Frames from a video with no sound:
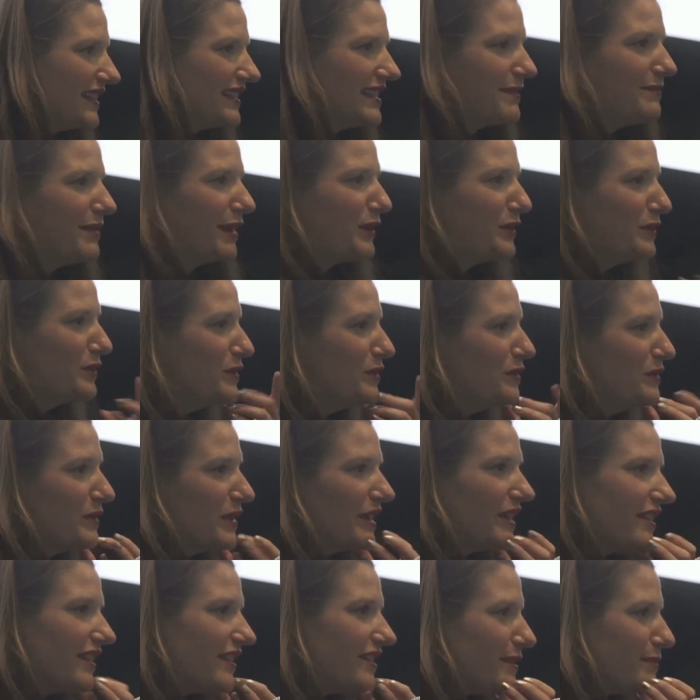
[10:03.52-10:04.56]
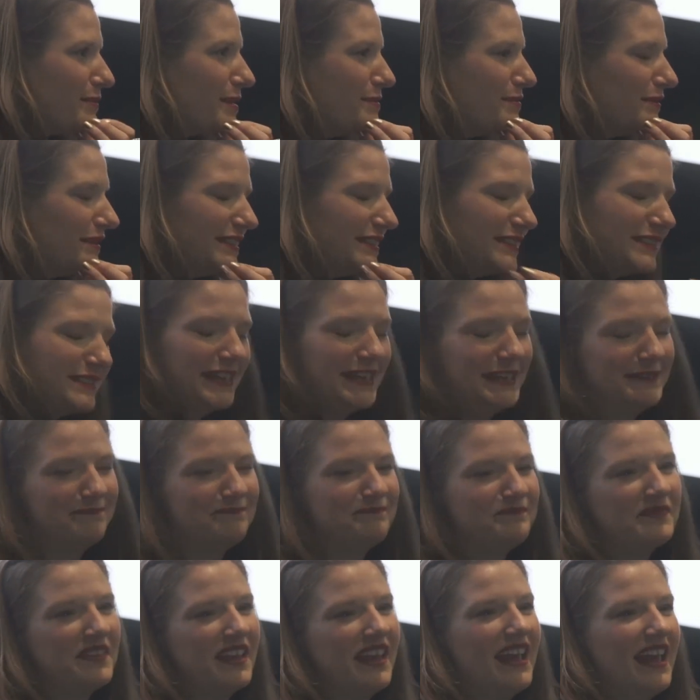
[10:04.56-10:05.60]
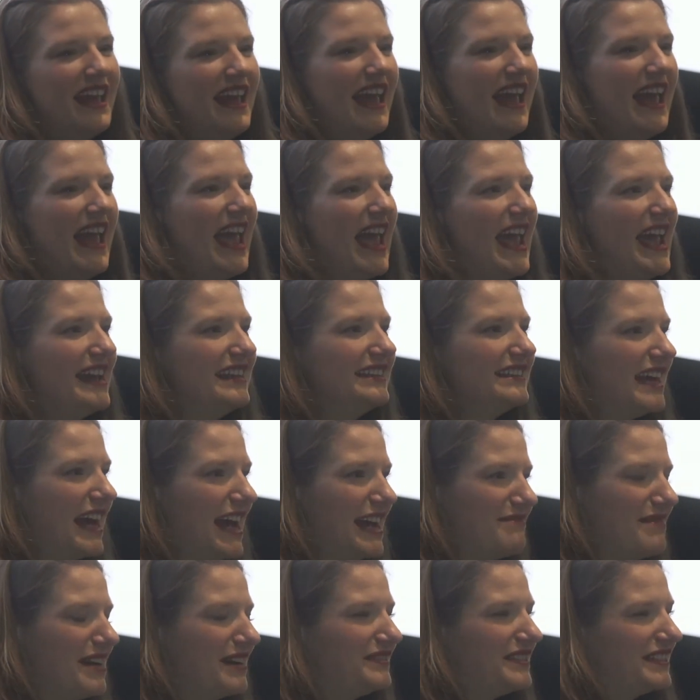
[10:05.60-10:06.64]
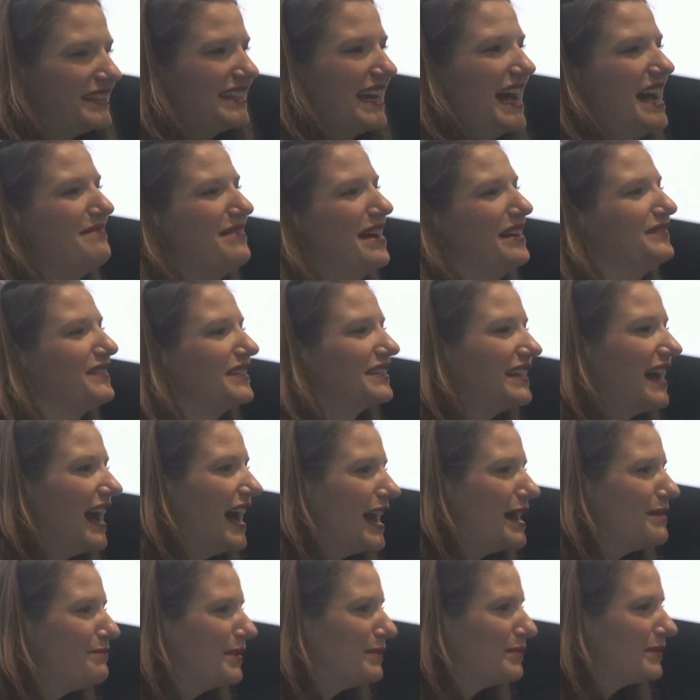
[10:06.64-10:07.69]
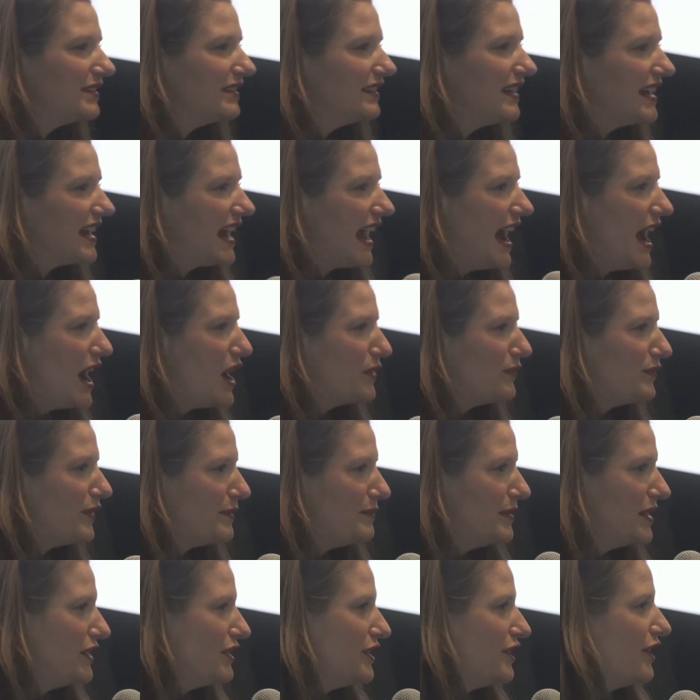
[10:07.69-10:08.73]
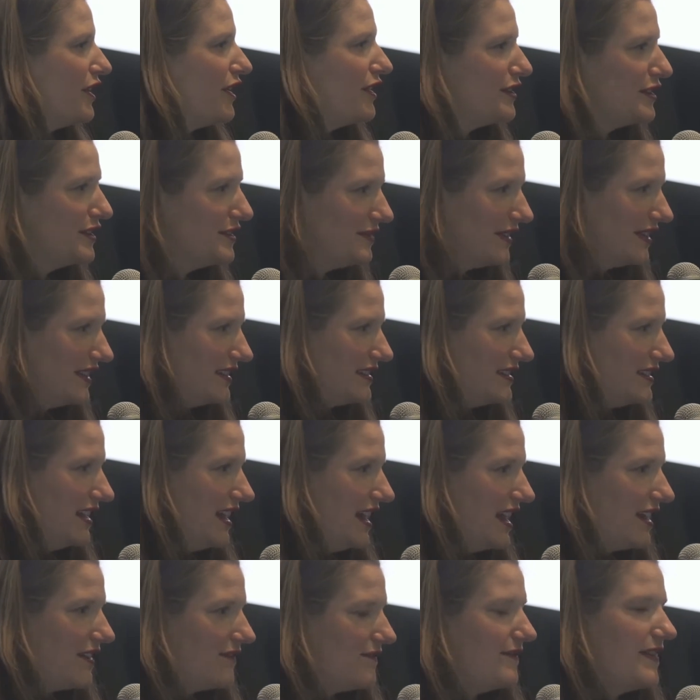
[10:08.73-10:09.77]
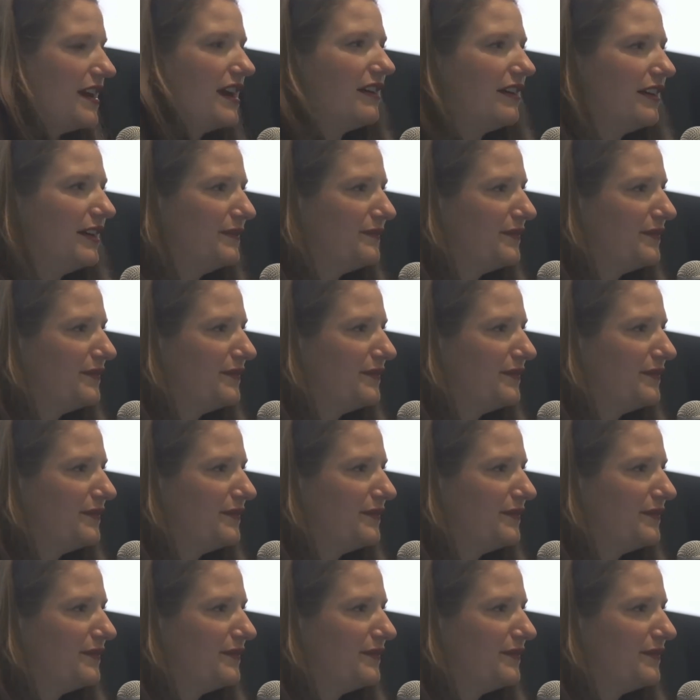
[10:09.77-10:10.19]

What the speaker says: because I'm like, ooh, what are other people doing? And time after time after time, people are like, how familiar are you with this thing? Very